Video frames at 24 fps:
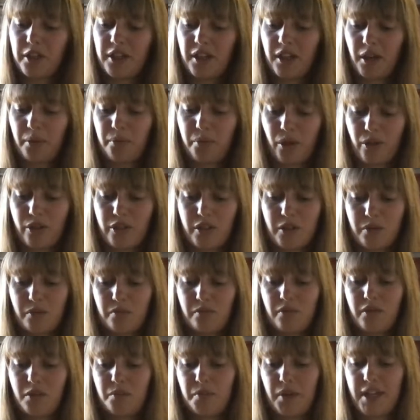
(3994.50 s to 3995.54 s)
upon
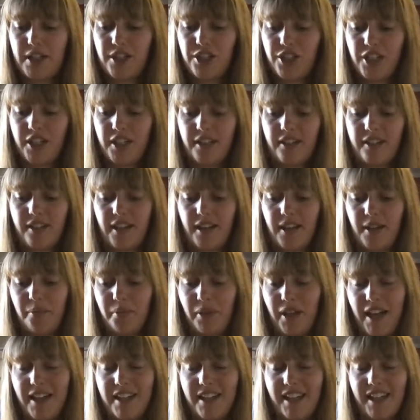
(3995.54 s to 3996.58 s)
spreadsheet
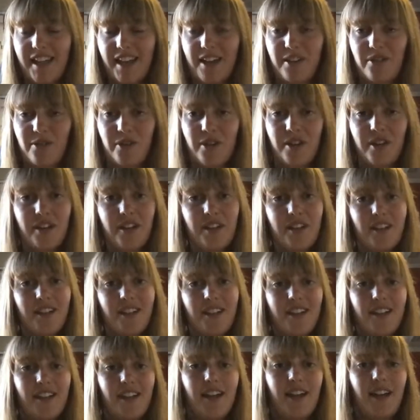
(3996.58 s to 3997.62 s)
planning out
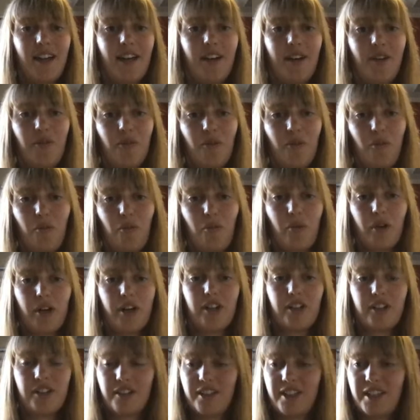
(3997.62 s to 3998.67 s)

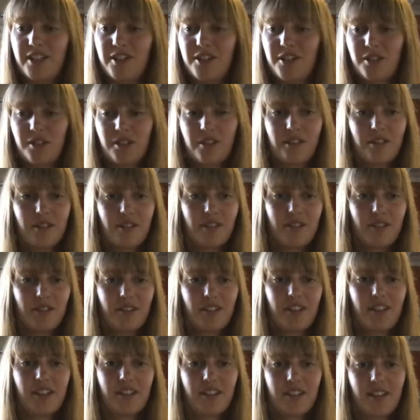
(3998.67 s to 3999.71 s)
where each
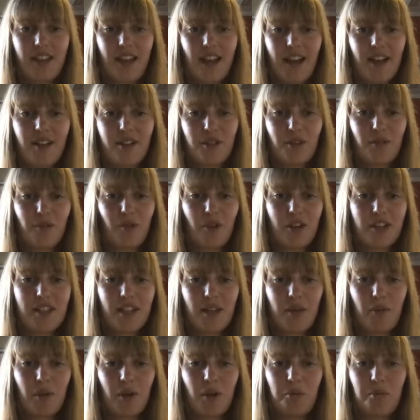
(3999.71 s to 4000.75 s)
cask of whiskey
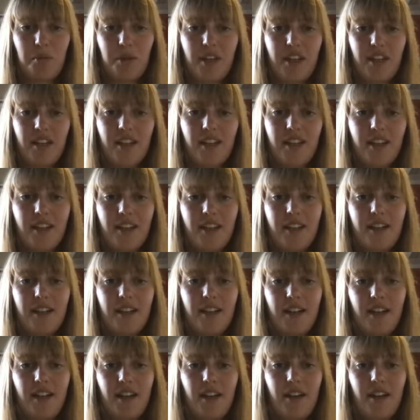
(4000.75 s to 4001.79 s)
will be
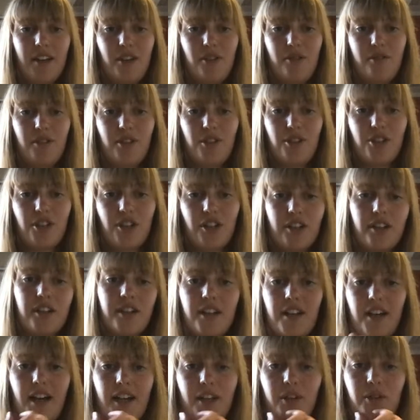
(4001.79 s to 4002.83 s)
in the future,
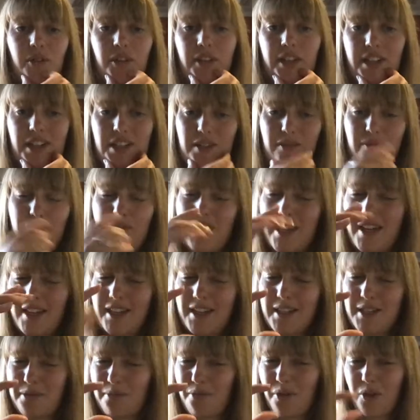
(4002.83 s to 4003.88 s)
and only a very
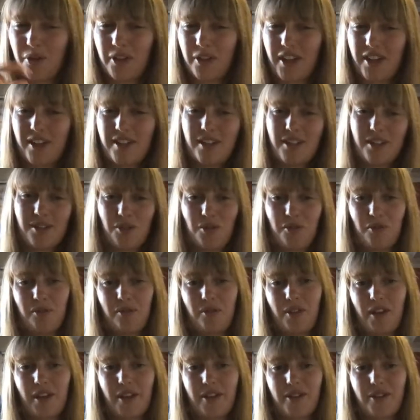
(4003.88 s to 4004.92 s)
small list of
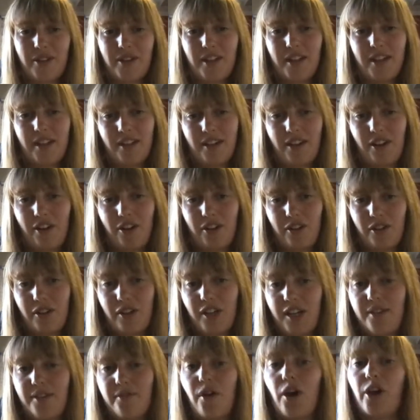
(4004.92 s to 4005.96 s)
things that are
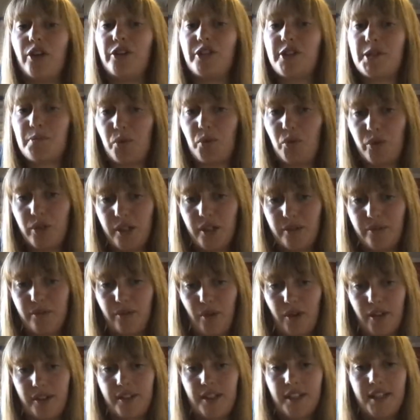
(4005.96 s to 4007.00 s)
kind of unspoken
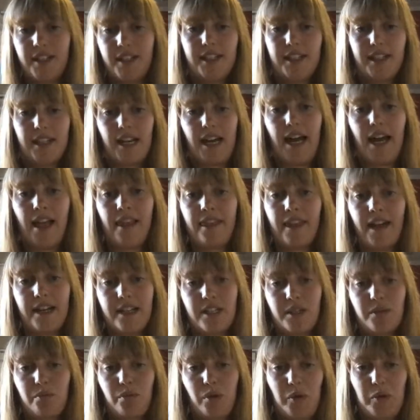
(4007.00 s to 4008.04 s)
for, and
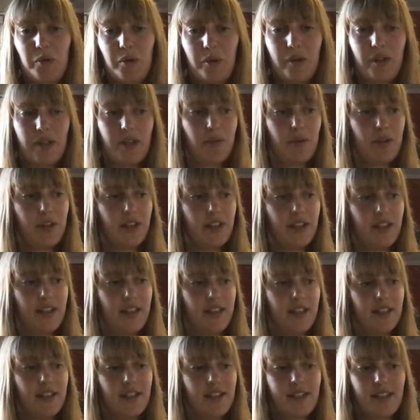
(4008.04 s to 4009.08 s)
that's probably where
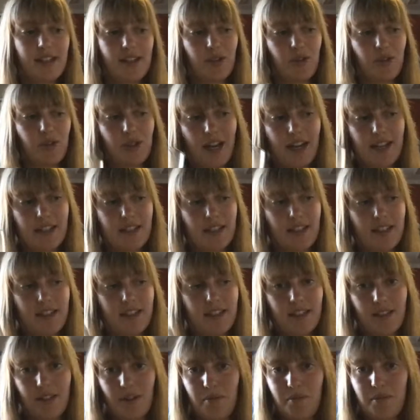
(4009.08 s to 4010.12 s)
the single cask
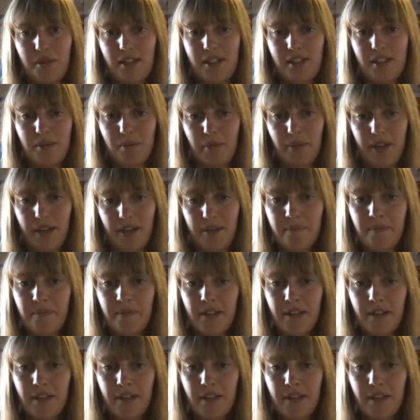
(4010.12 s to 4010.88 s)
list comes into play.